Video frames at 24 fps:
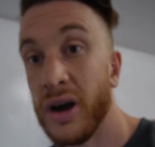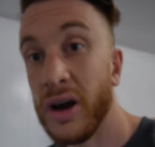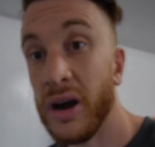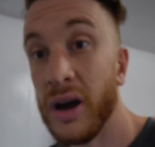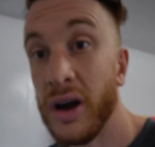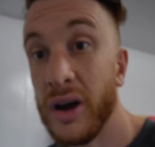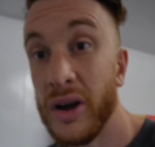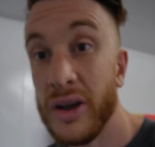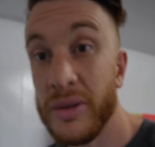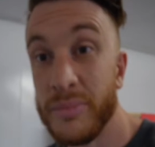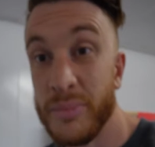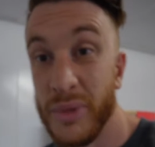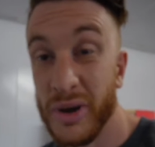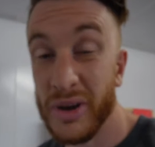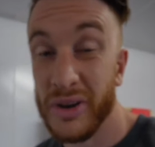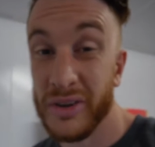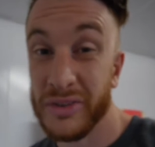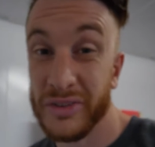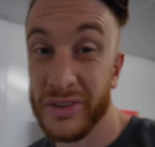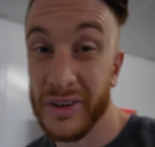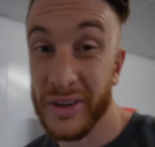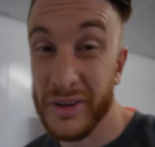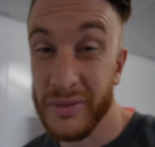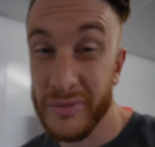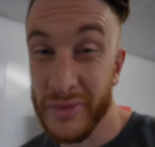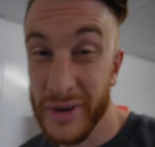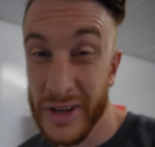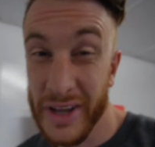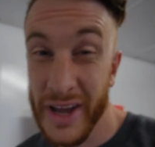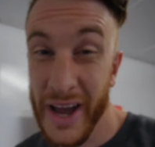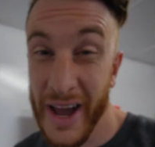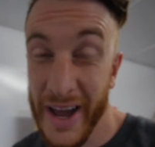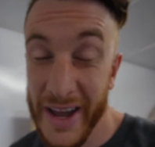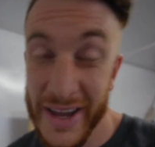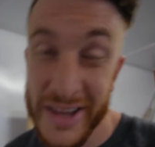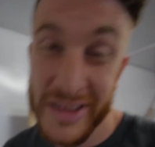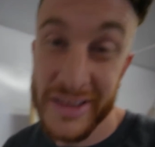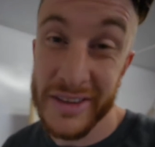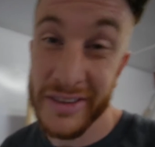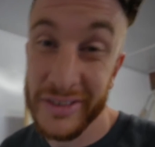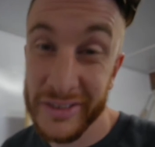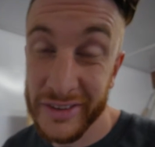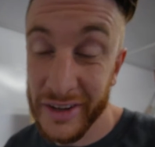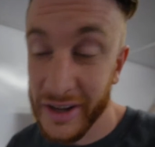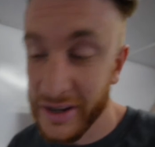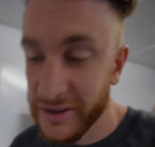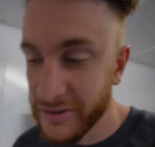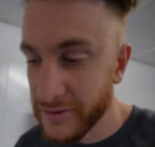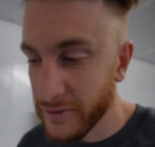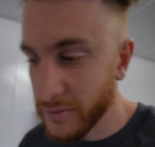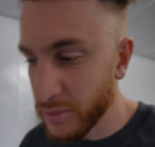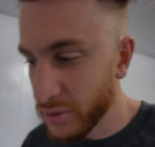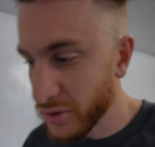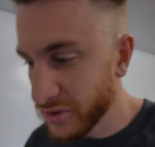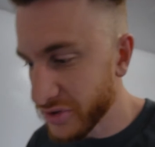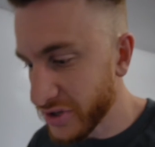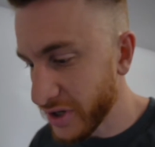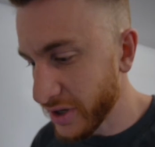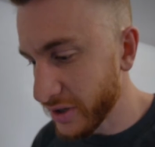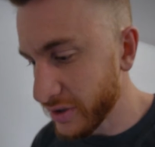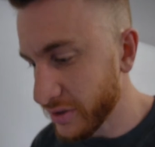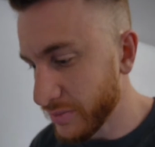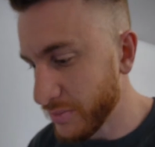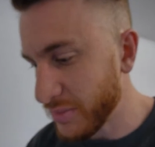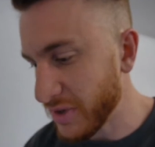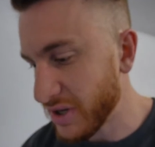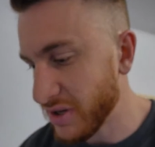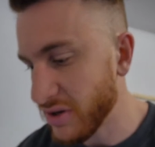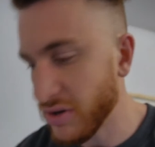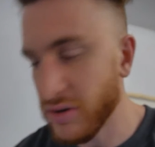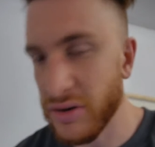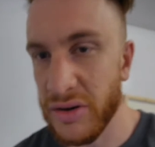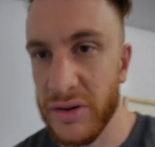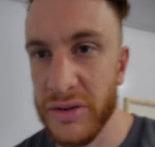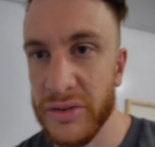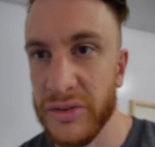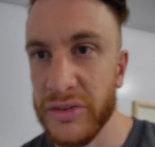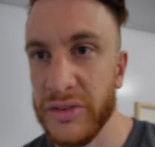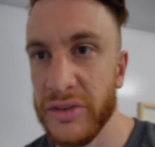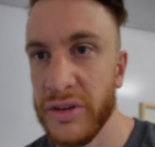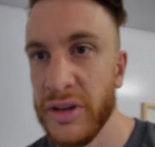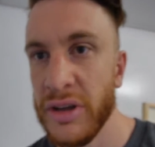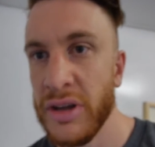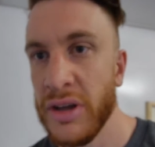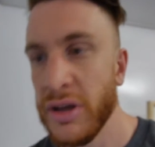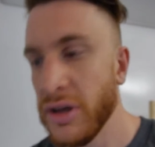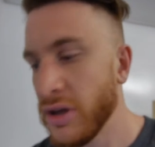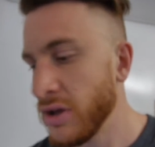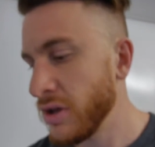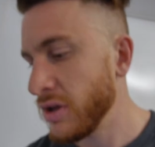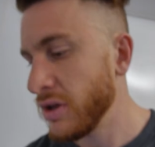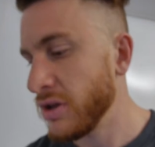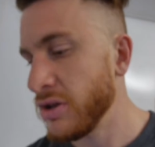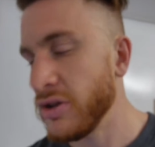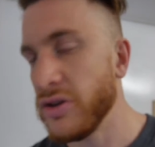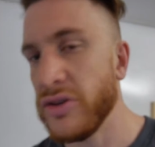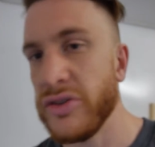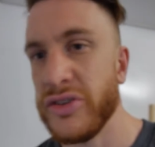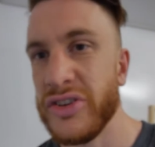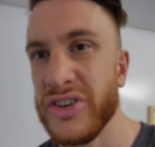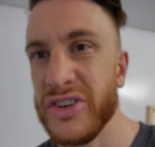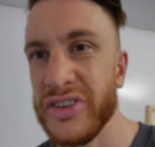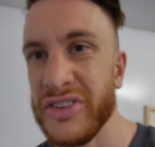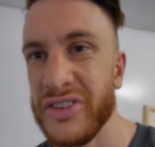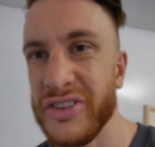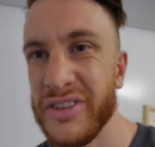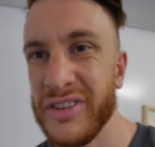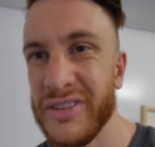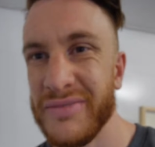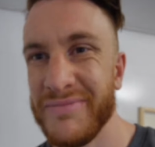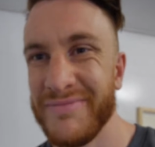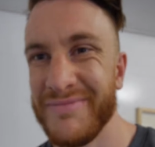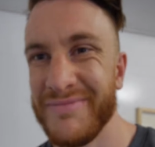I personally really hate this stage of a project because we just